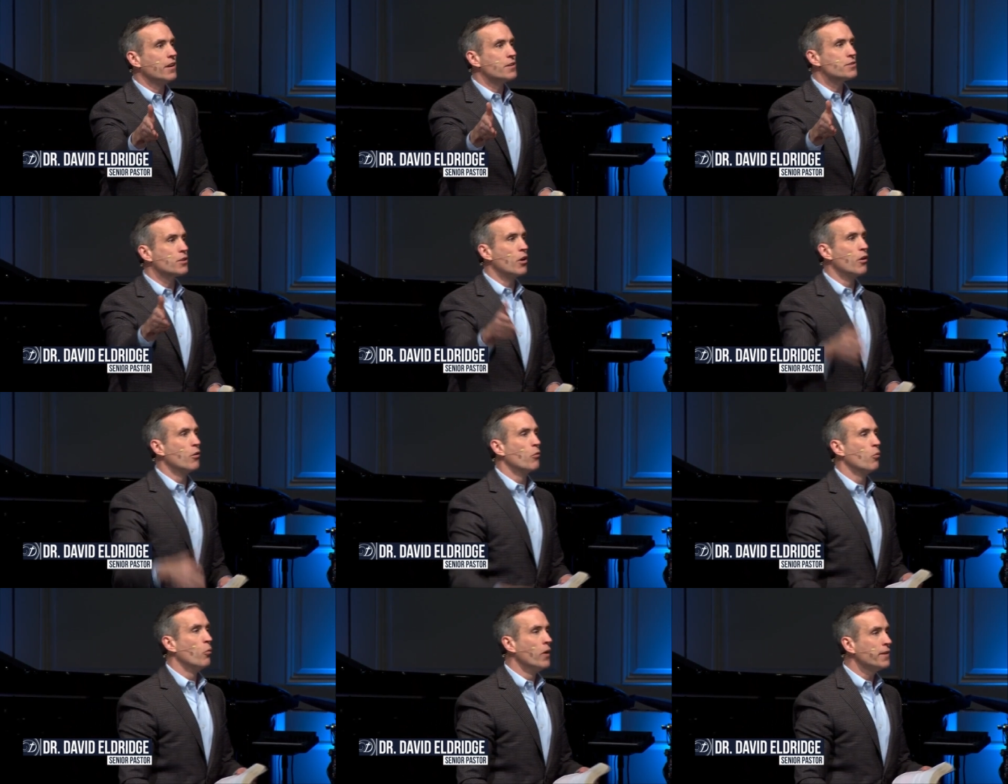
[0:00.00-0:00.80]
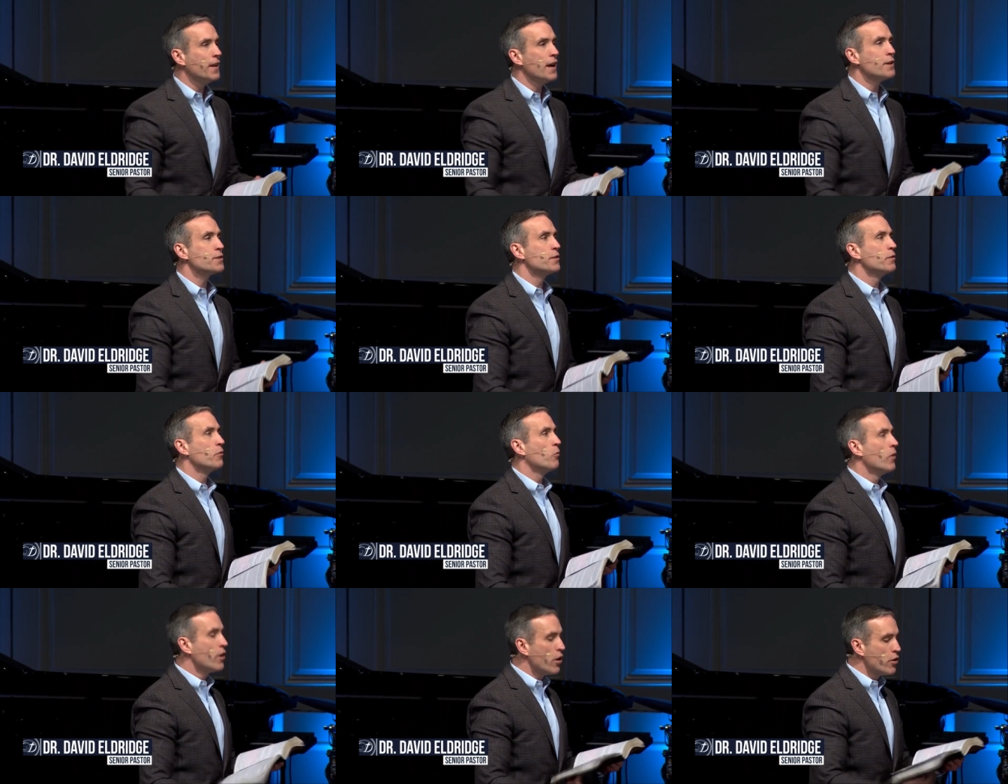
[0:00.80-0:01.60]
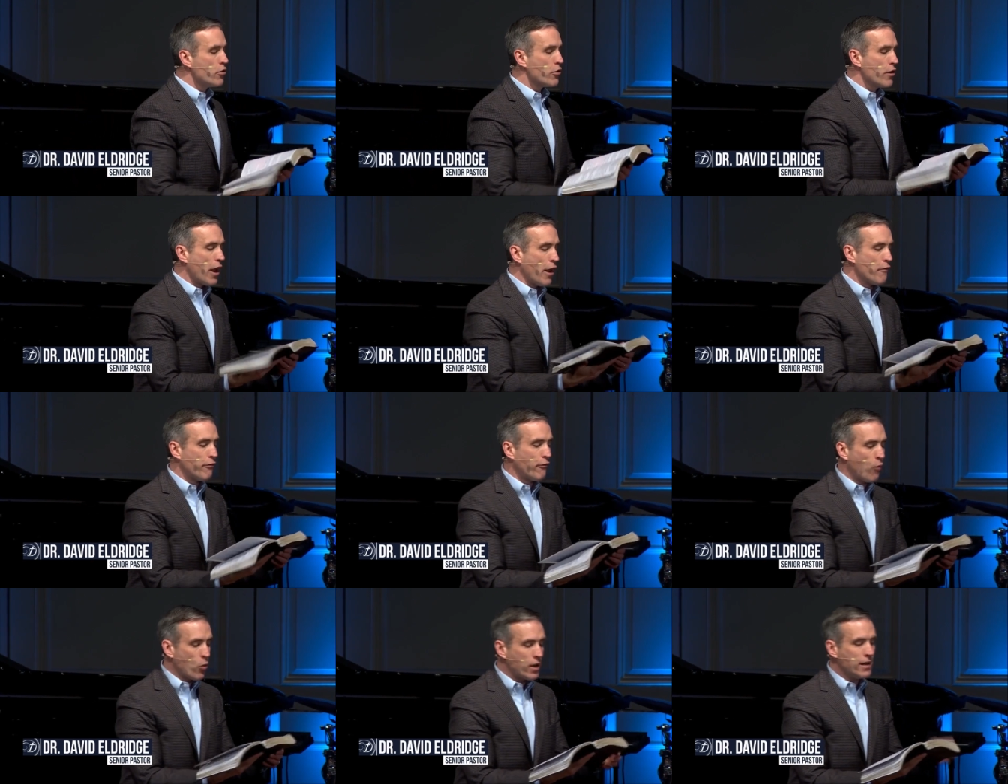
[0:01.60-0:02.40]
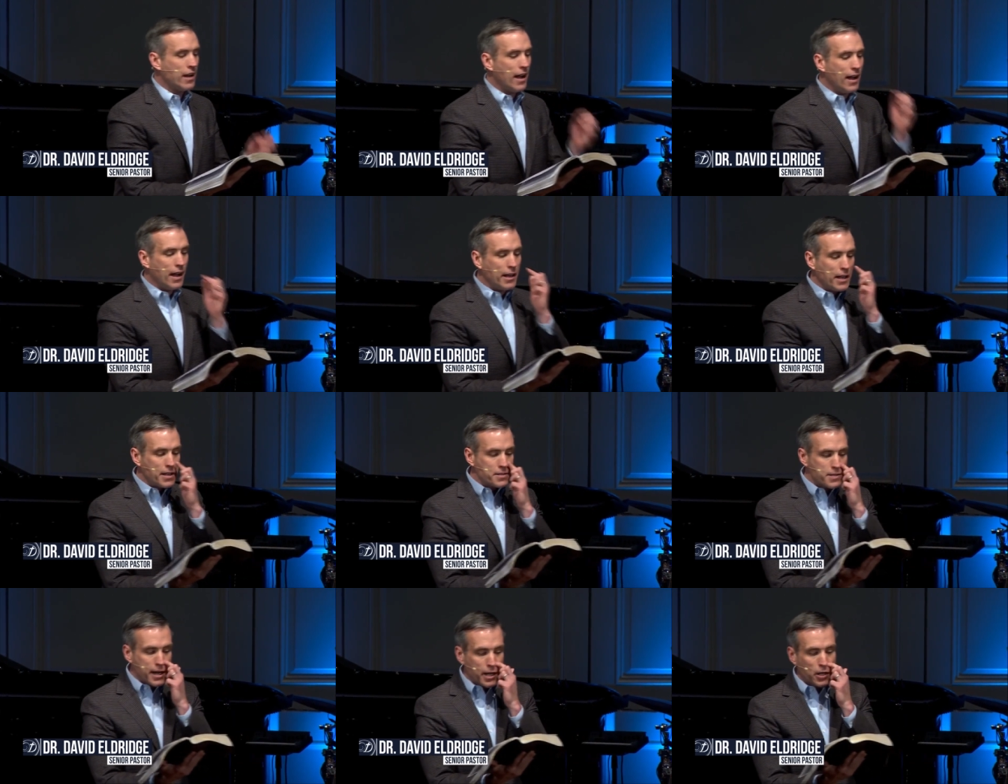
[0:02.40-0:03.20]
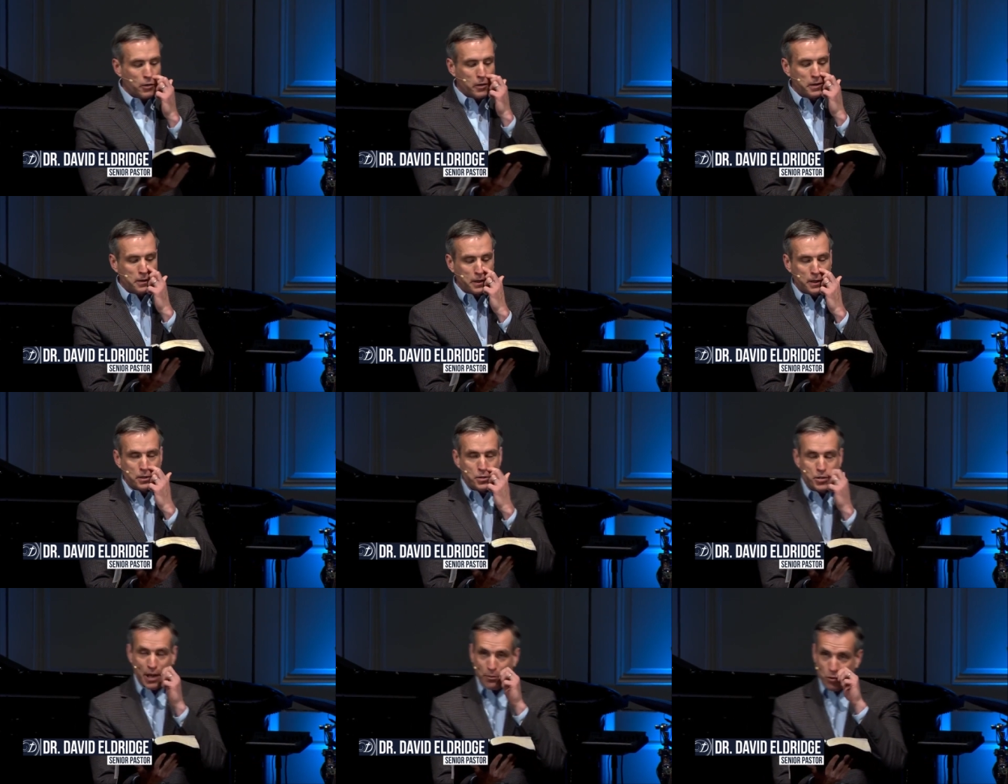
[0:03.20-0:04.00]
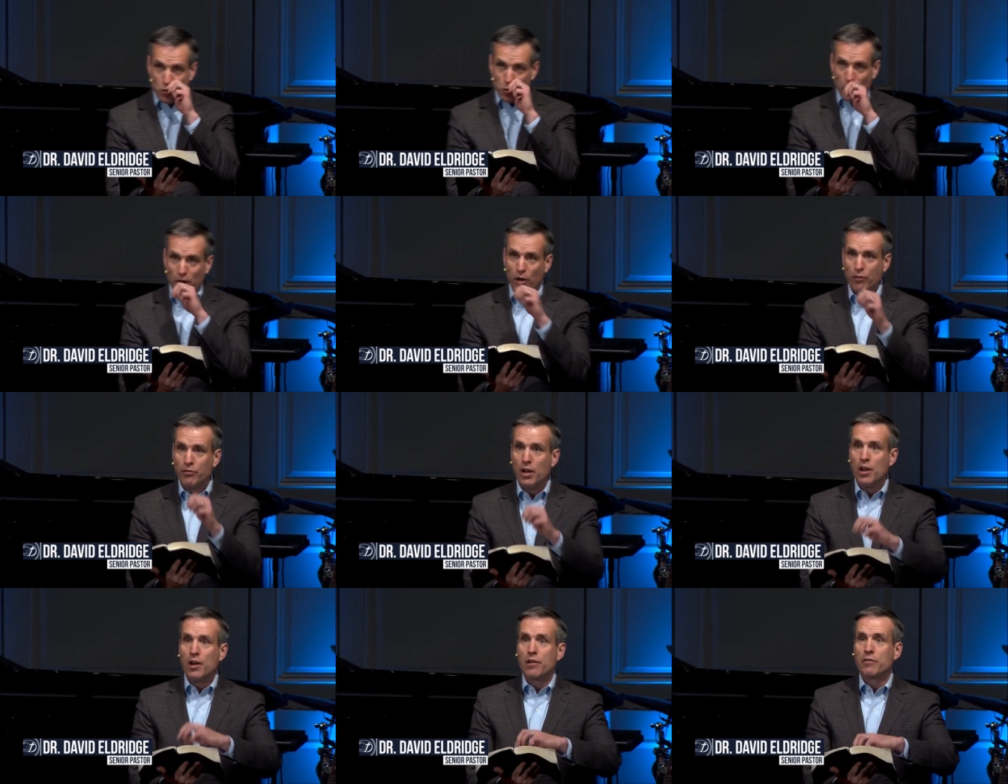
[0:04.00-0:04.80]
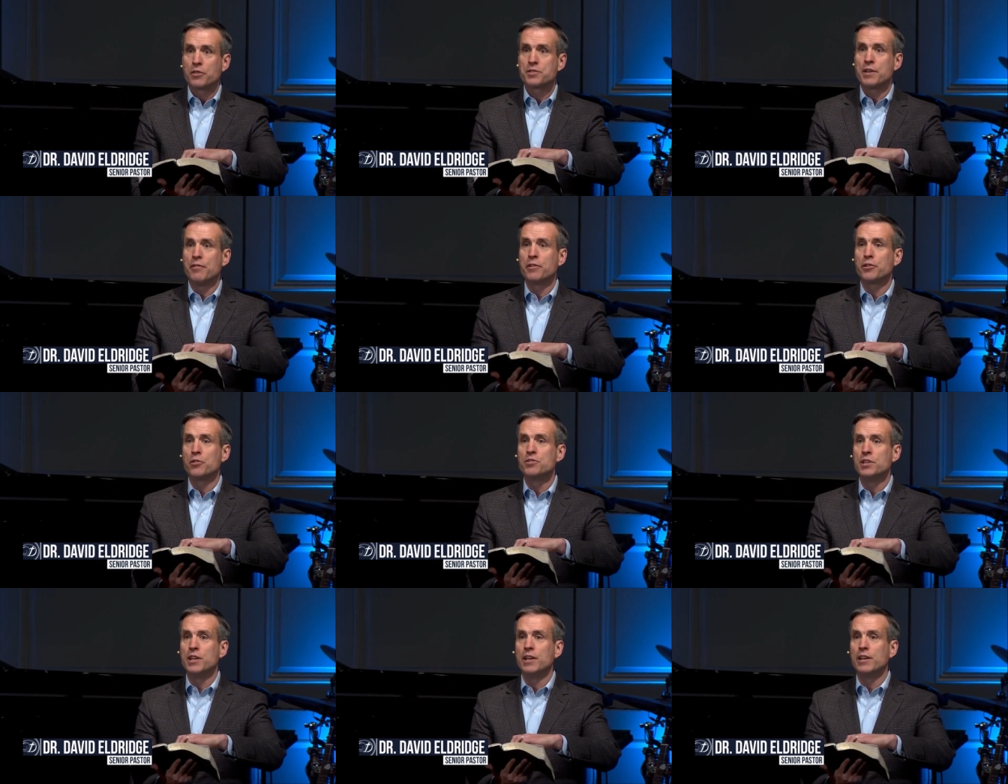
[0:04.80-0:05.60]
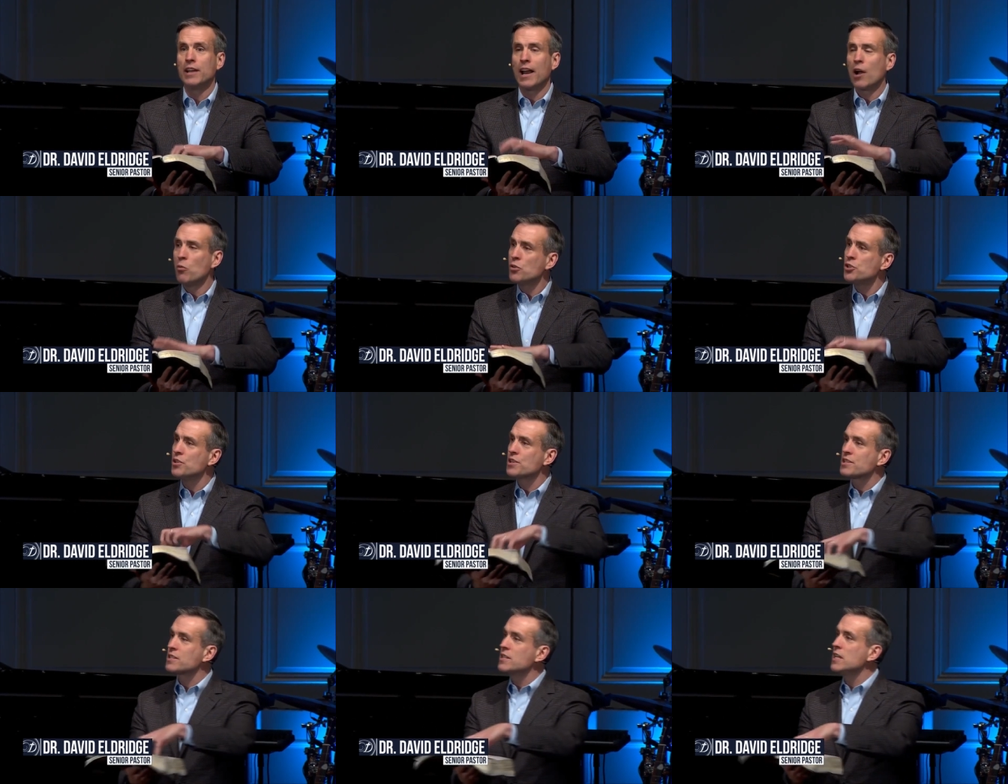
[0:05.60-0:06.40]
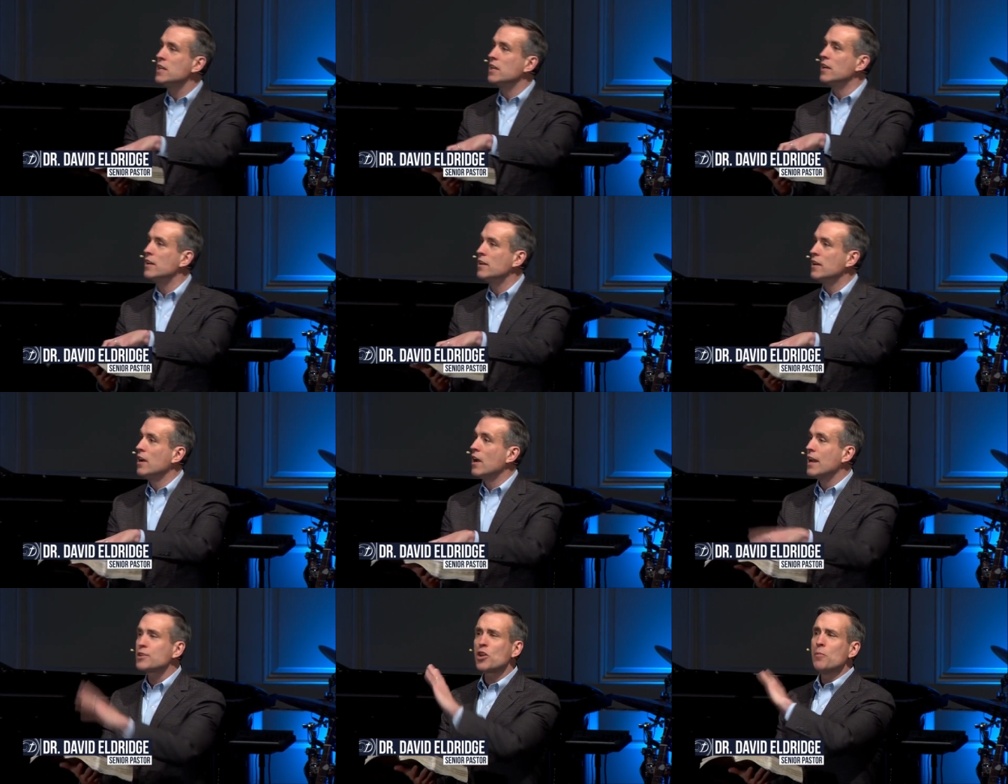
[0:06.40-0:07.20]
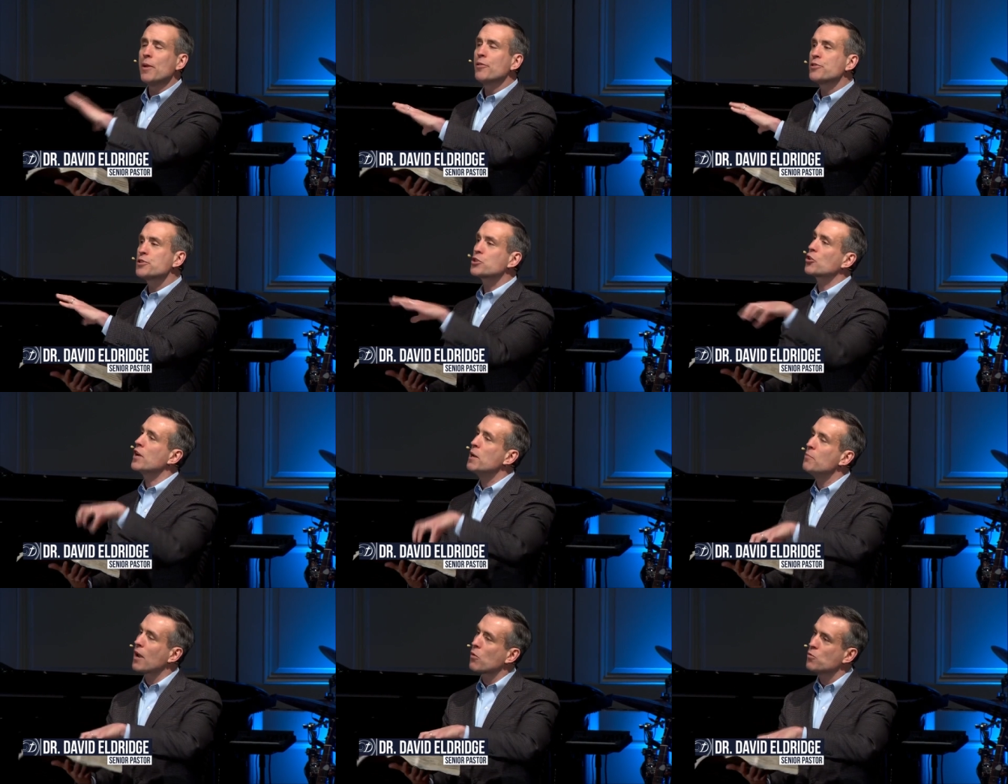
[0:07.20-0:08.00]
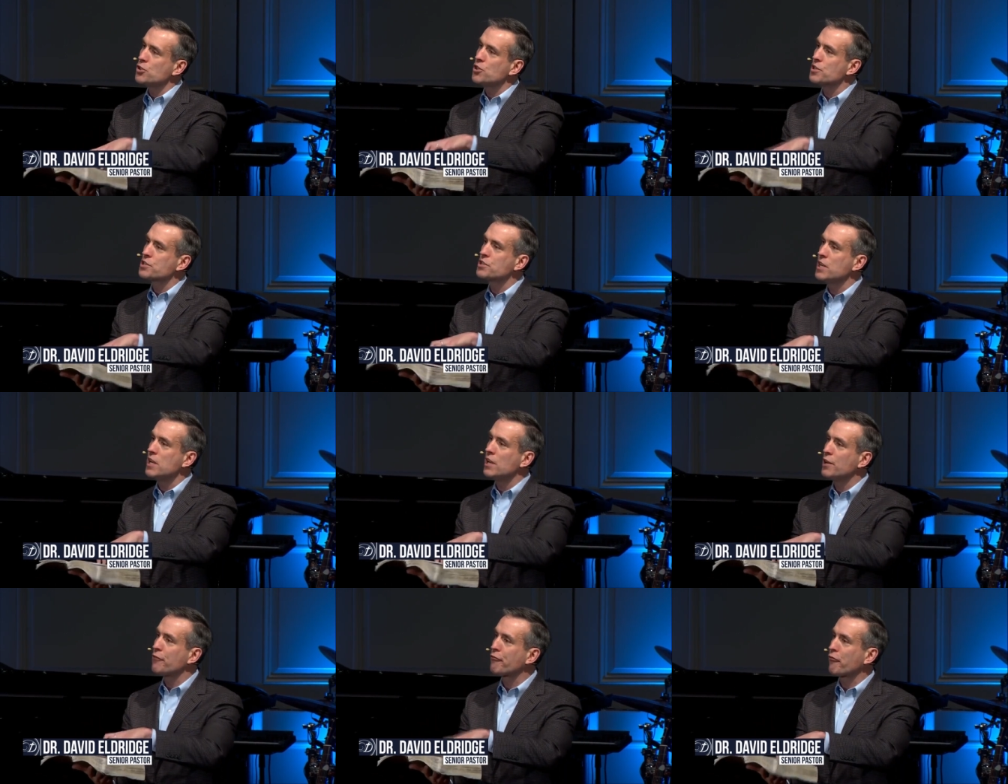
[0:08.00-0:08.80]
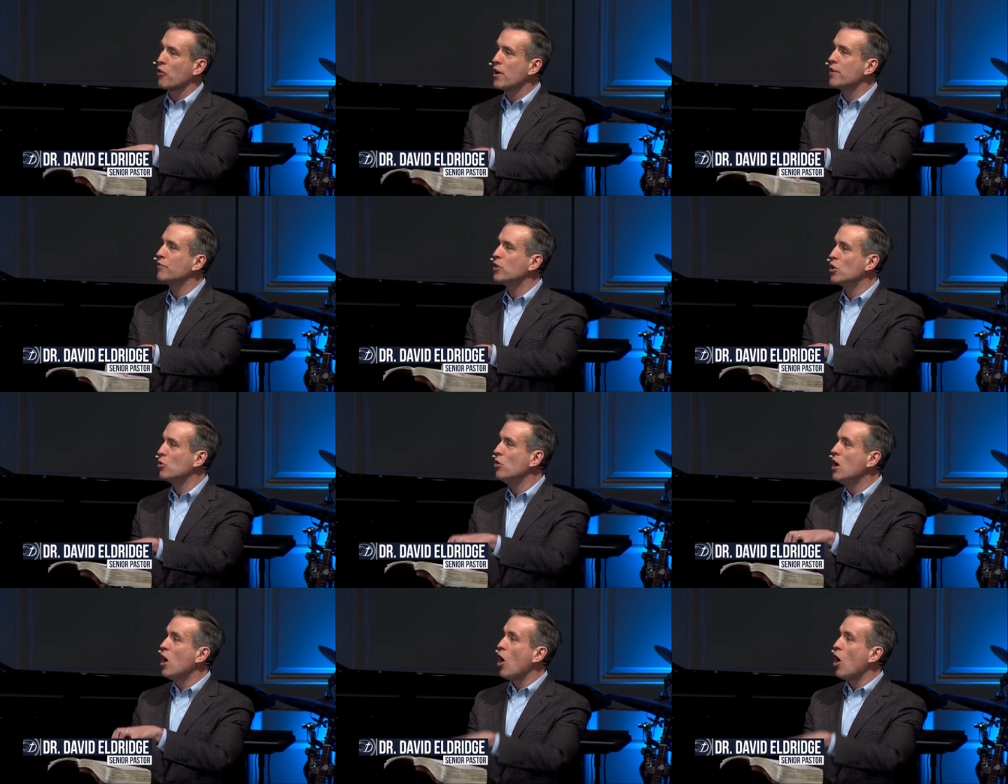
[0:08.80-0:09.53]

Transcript: So 1149 is Second Corinthians chapter 12, verse 7 through 10. And I want you to see it. It's going to be on the screen, but I want you to see it in front of you